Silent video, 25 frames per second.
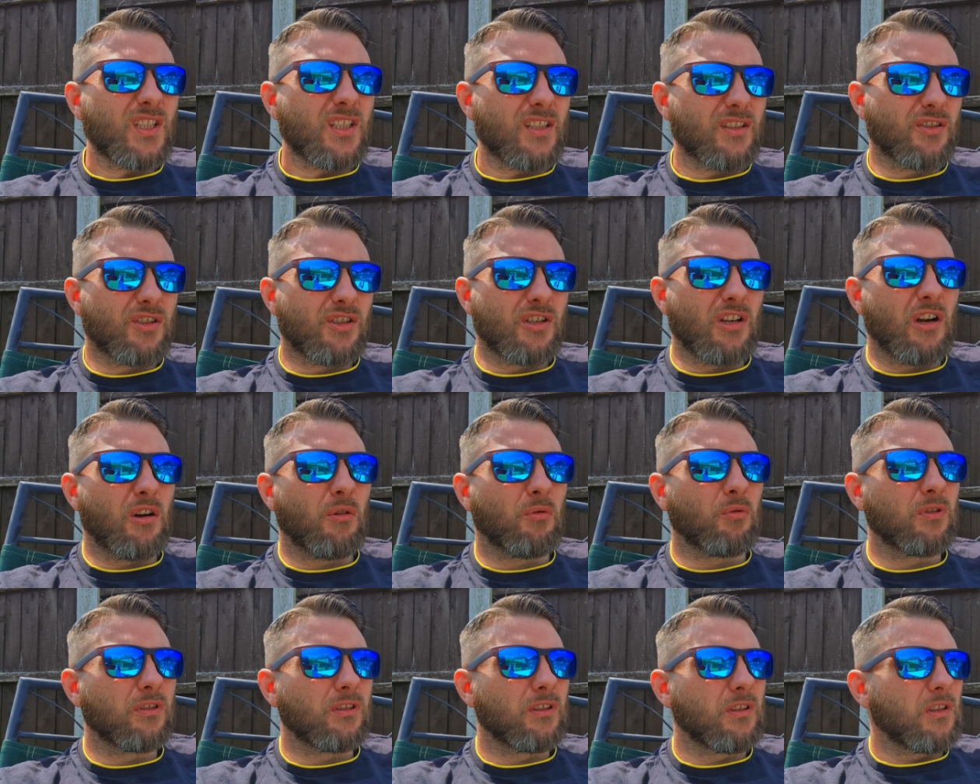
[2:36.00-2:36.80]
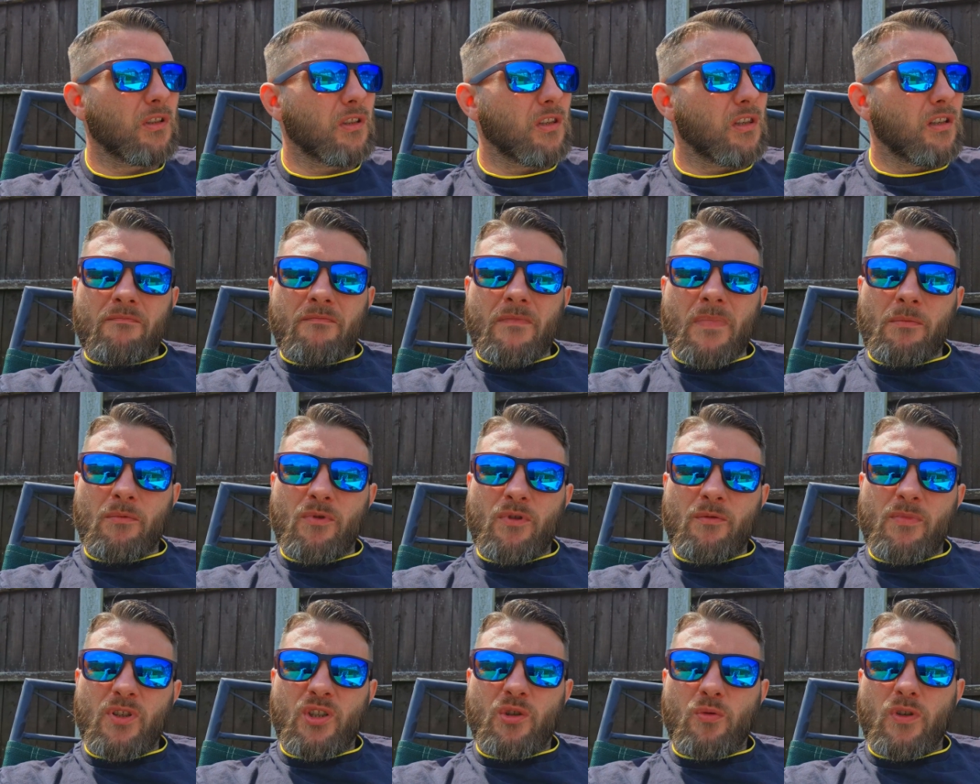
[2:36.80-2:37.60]
So I'm going
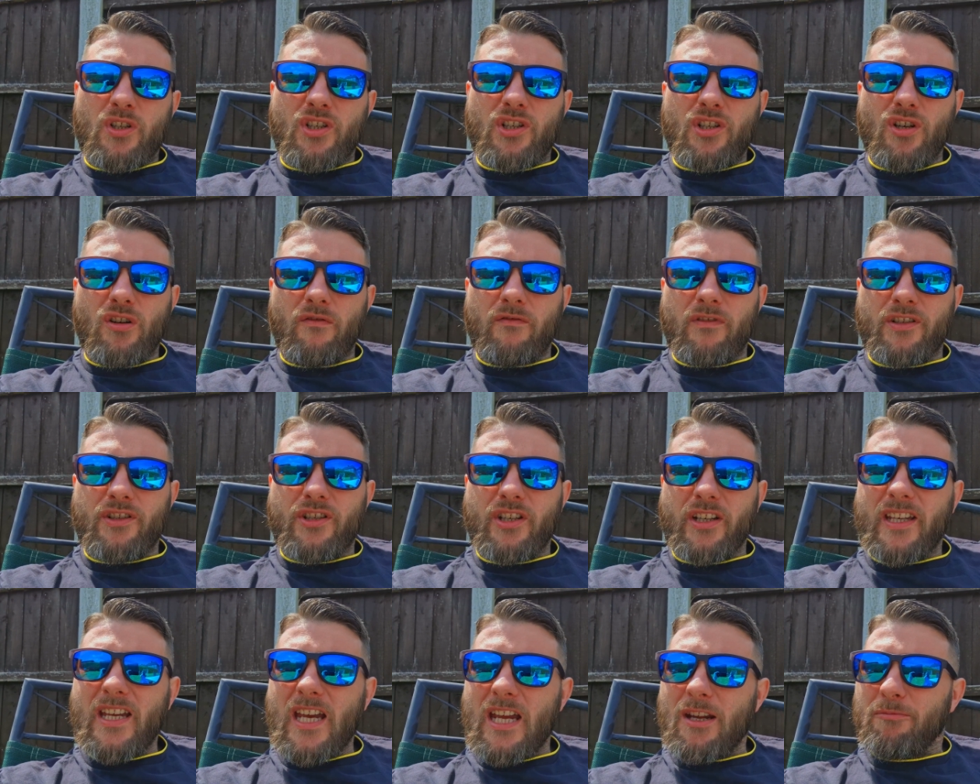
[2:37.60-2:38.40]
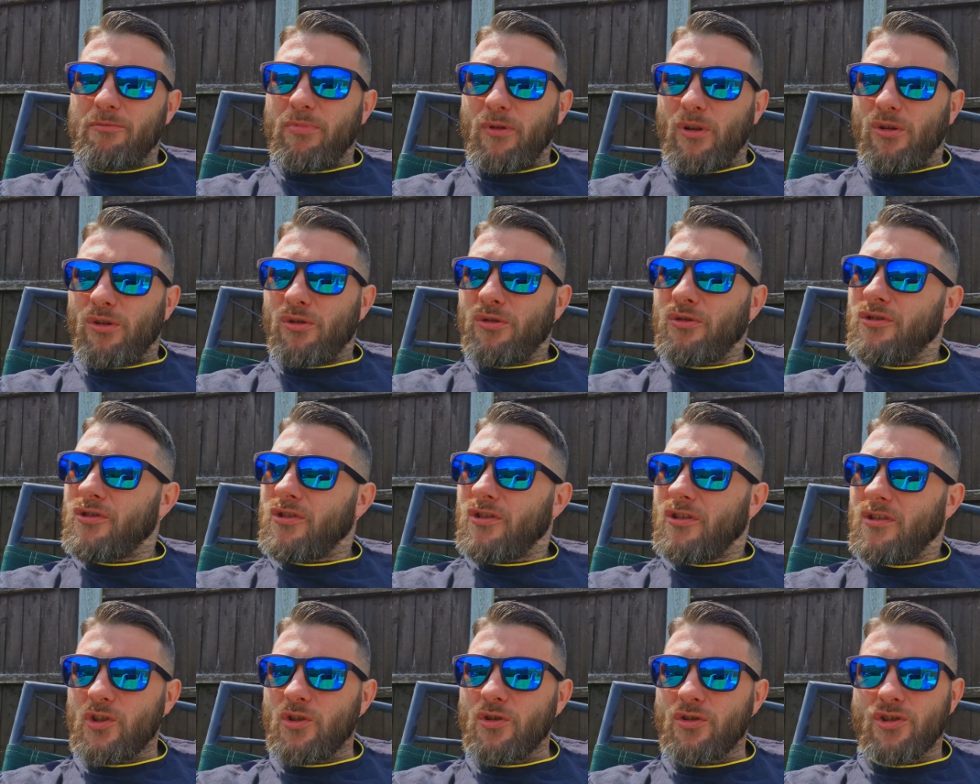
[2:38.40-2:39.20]
to be switching over to K
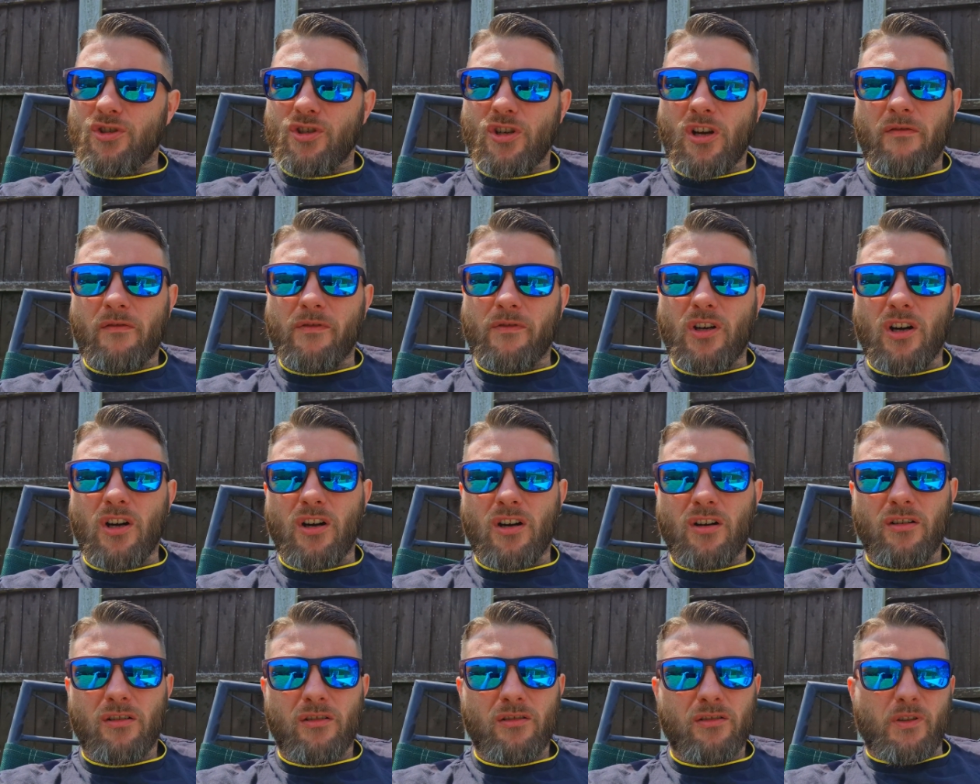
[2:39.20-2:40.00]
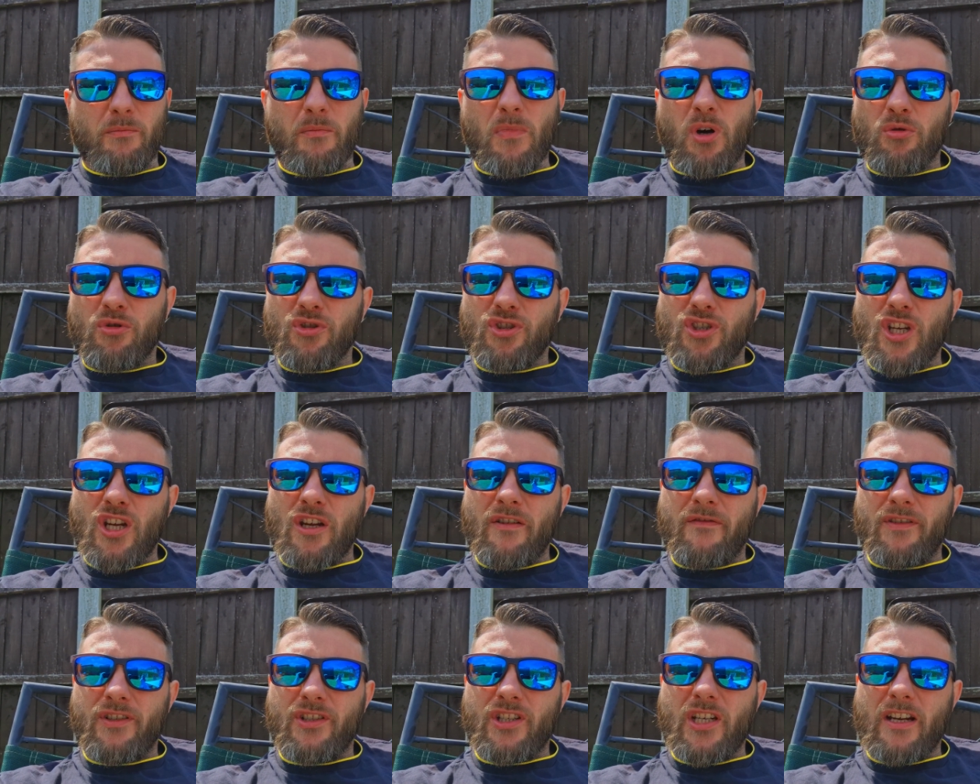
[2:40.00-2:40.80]
Plus just so I've got the most
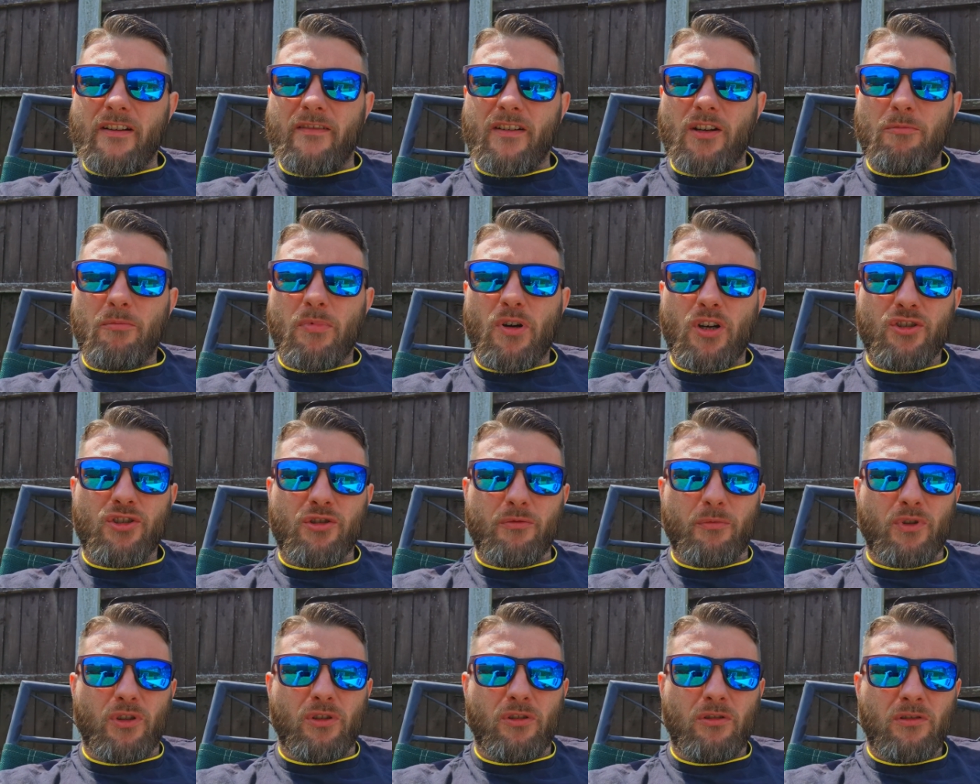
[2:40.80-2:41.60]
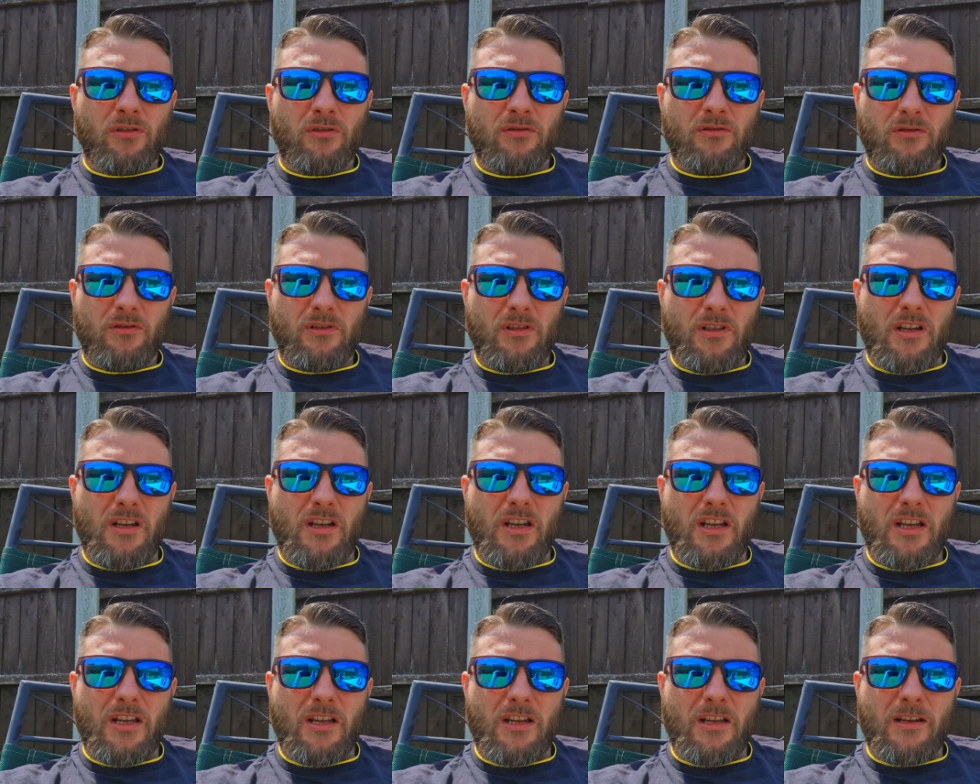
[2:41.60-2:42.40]
surface area possible
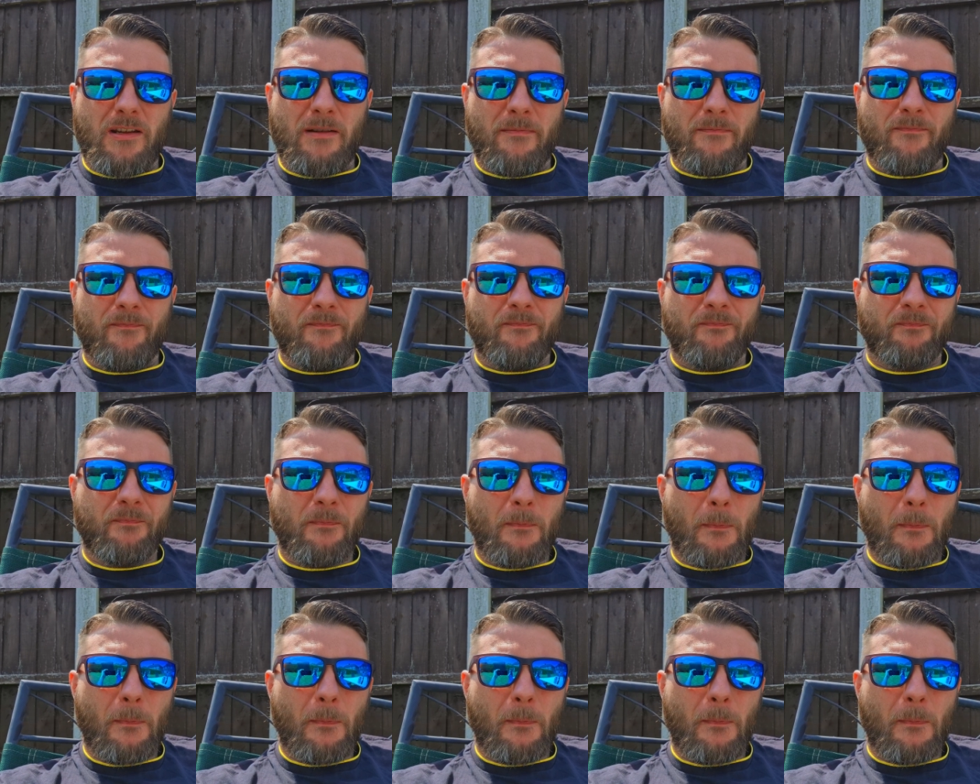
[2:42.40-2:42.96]
in